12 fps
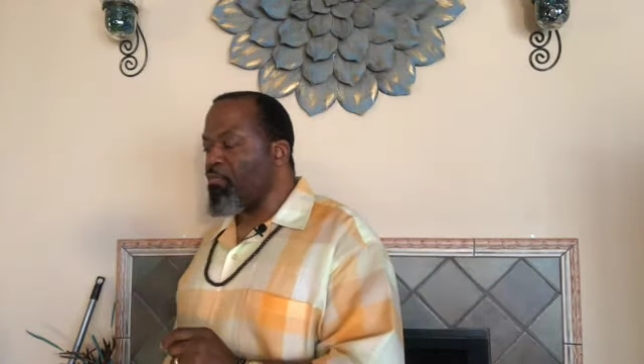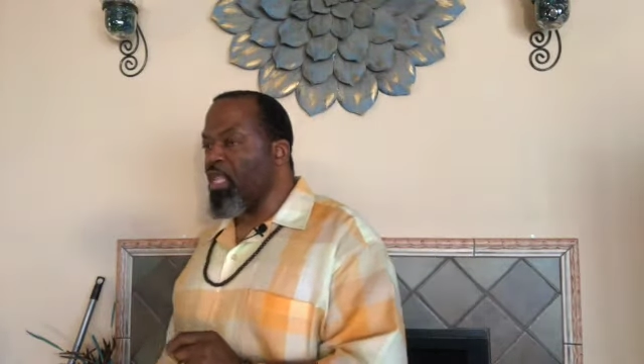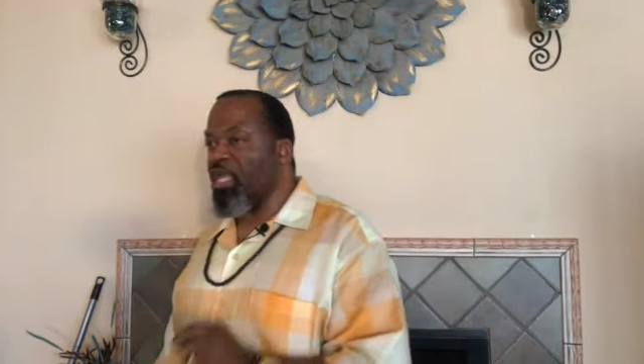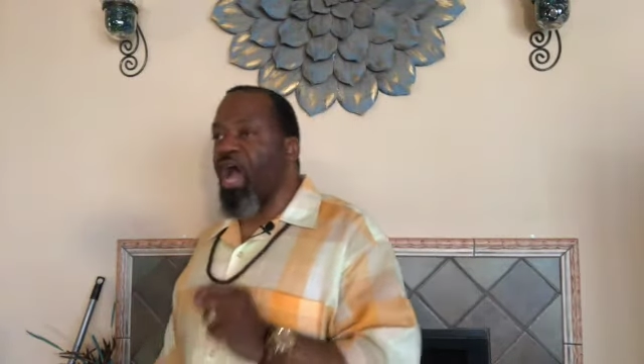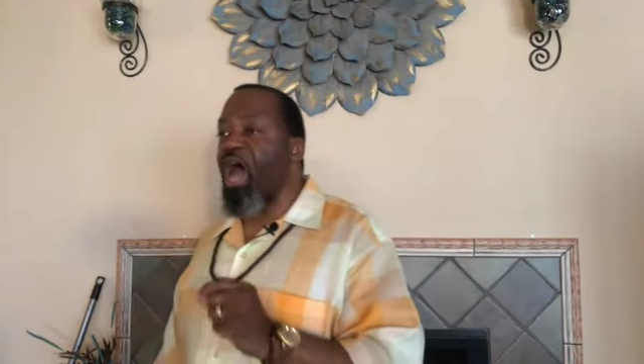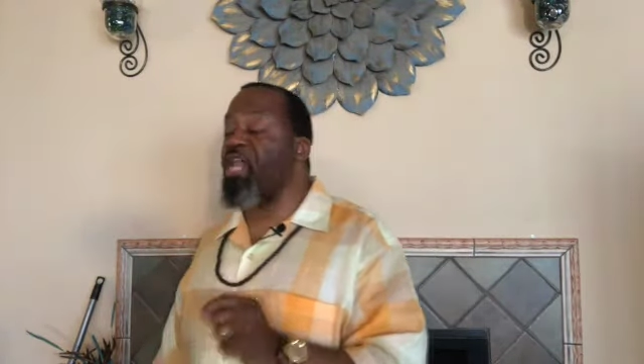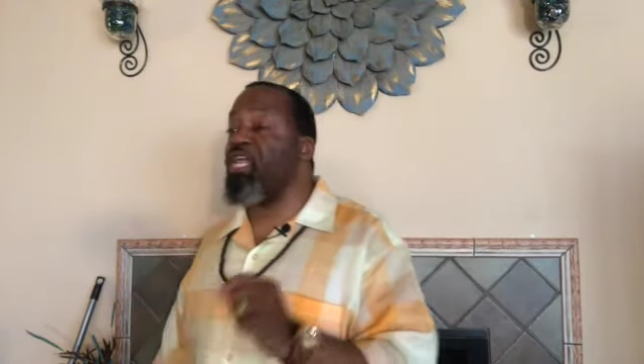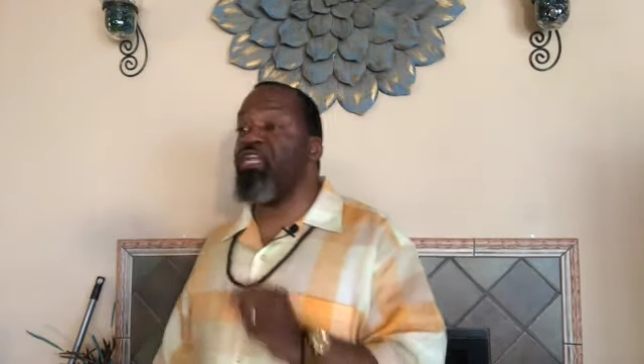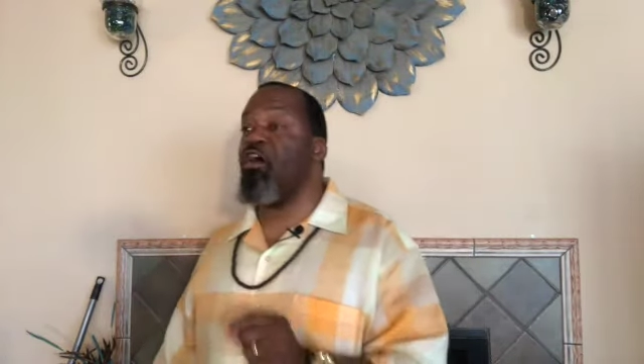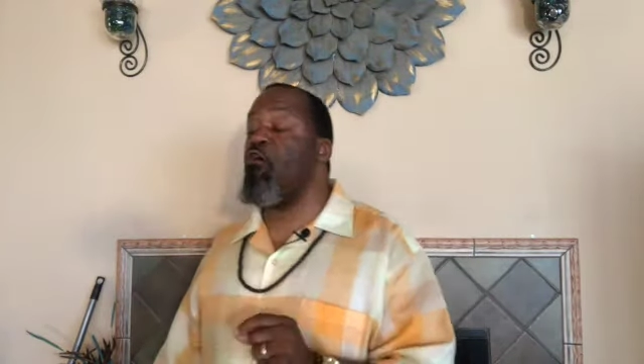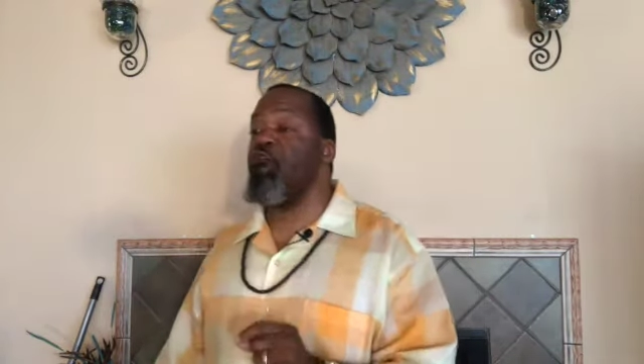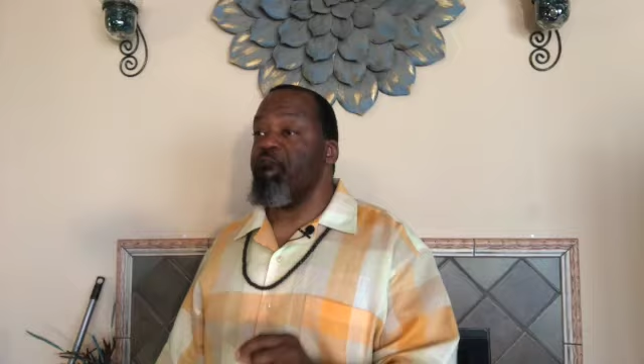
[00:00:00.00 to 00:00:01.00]
God, it
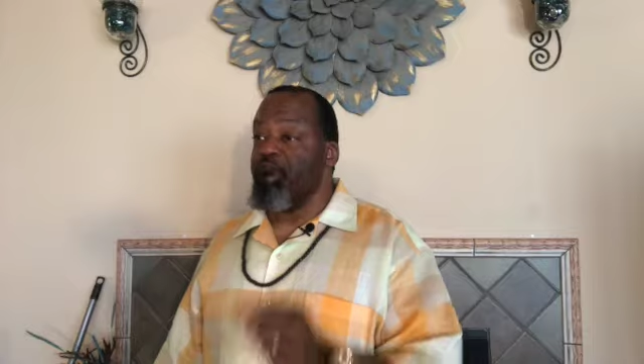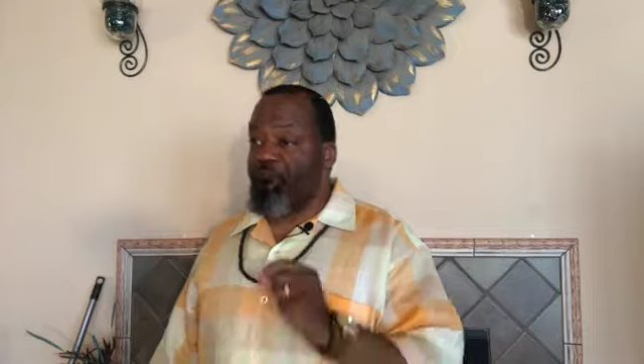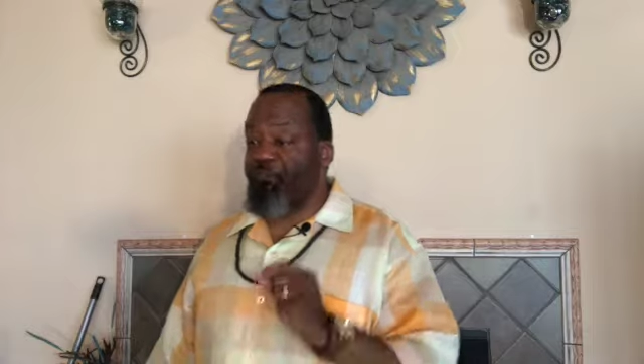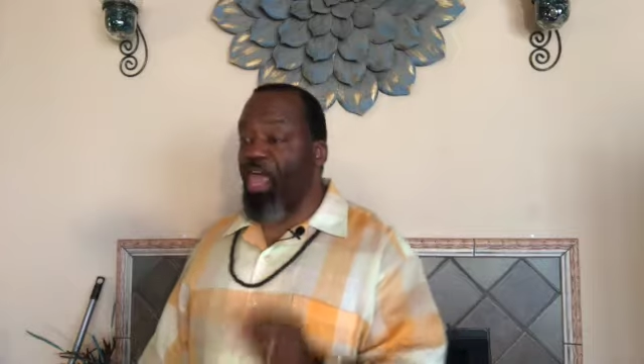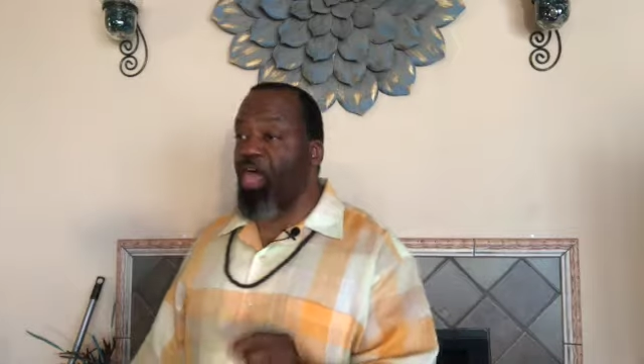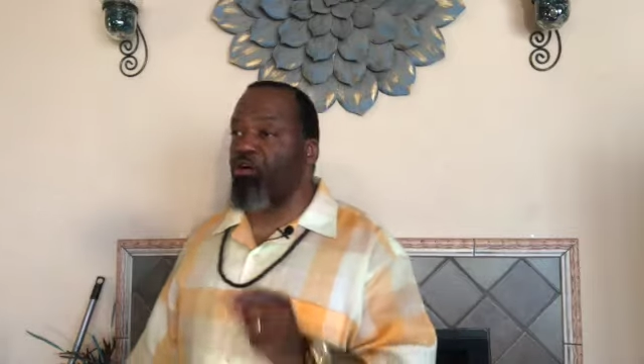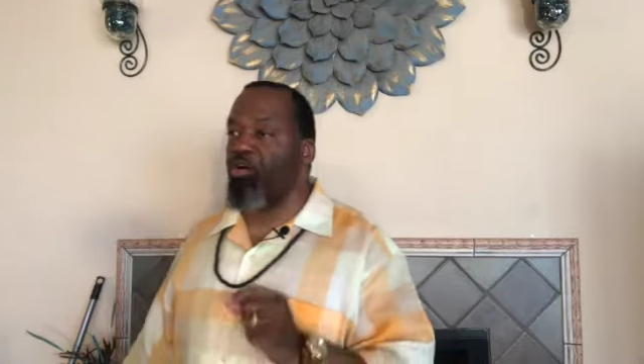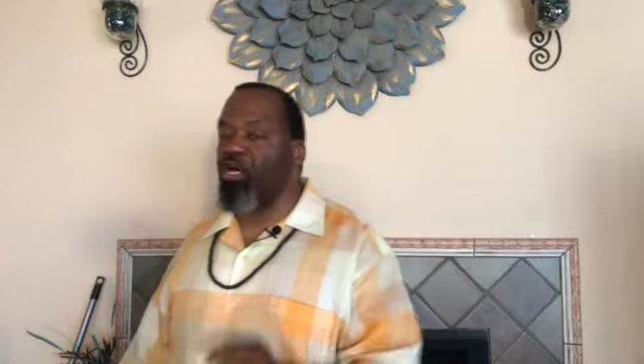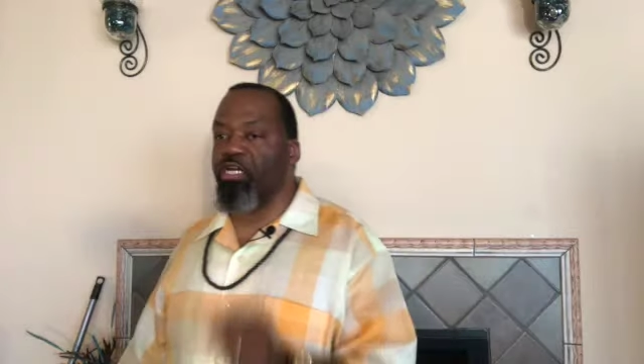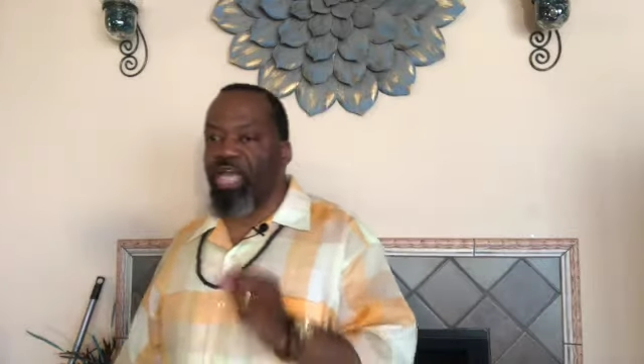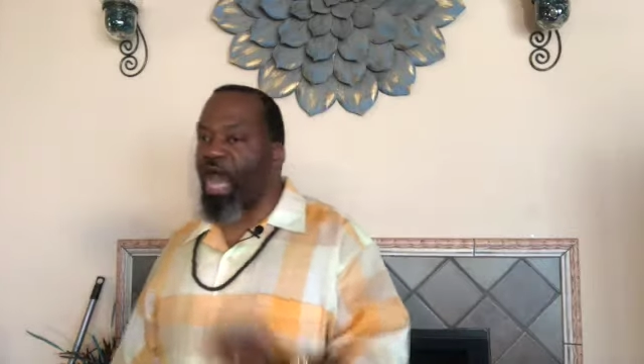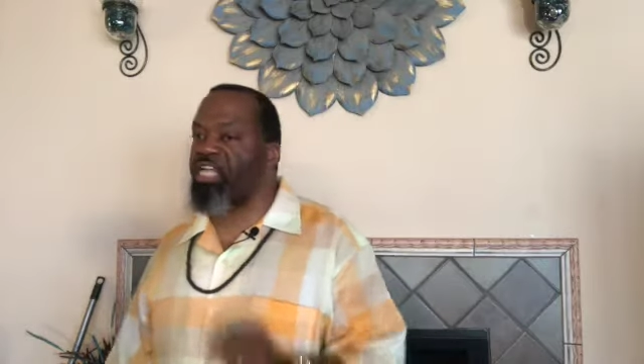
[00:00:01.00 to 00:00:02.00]
don't feel
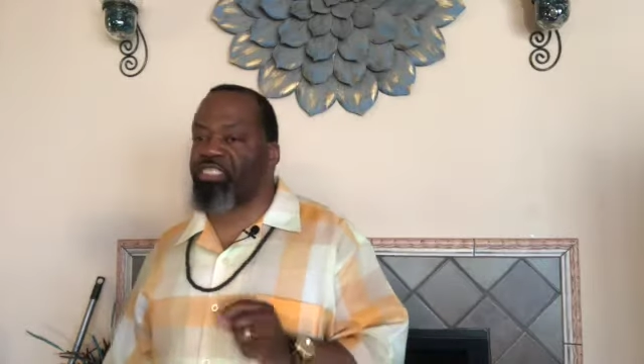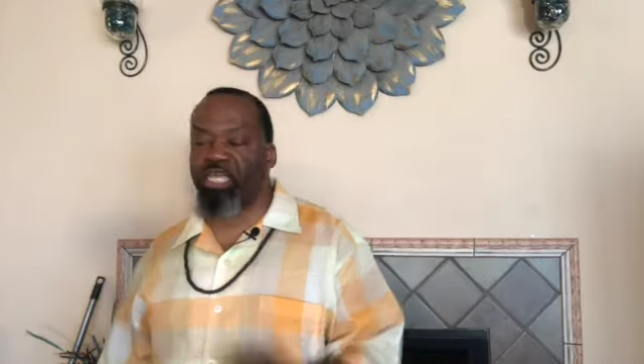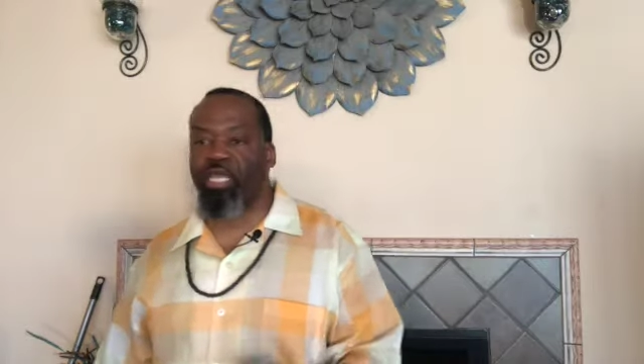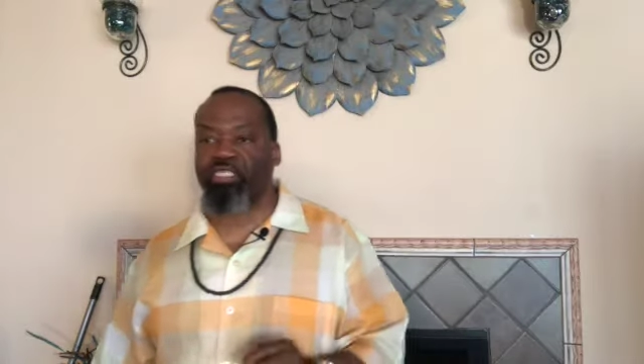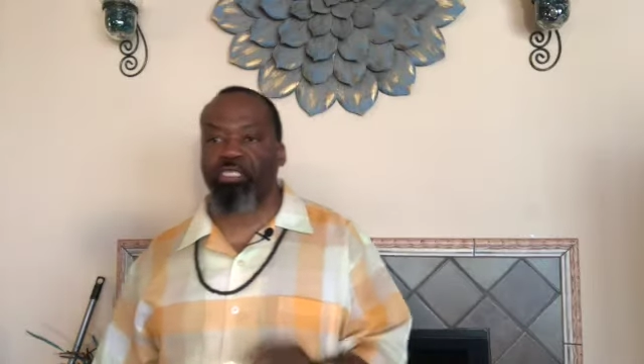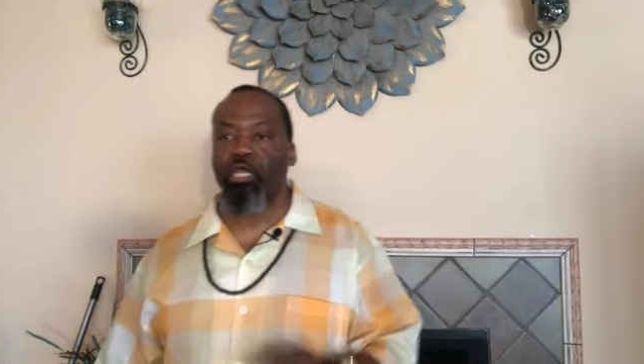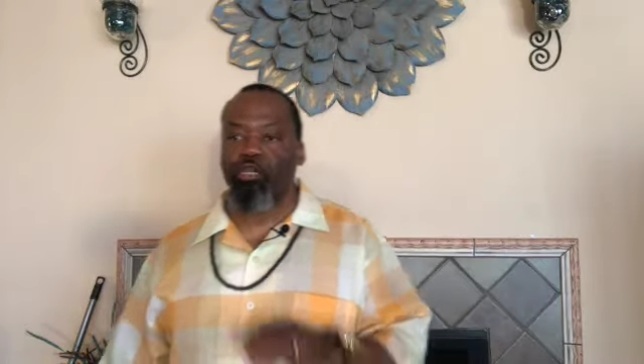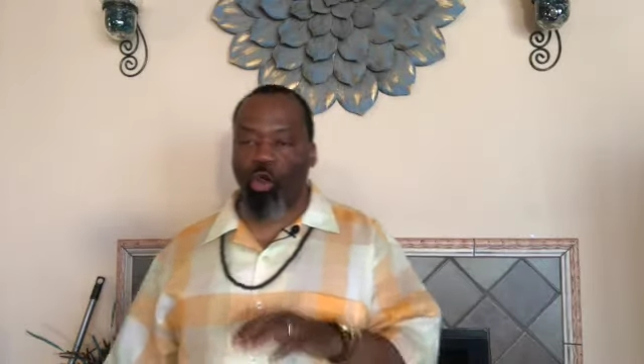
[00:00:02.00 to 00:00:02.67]
good. God says,